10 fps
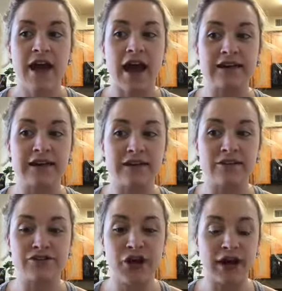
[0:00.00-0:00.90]
I needed
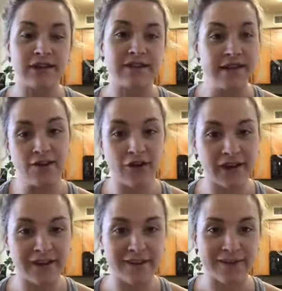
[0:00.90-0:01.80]
to try to
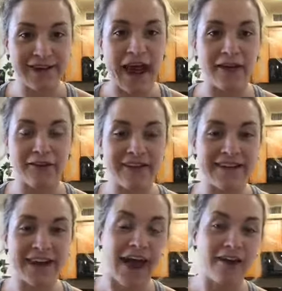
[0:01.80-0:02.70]
decrease those calories like out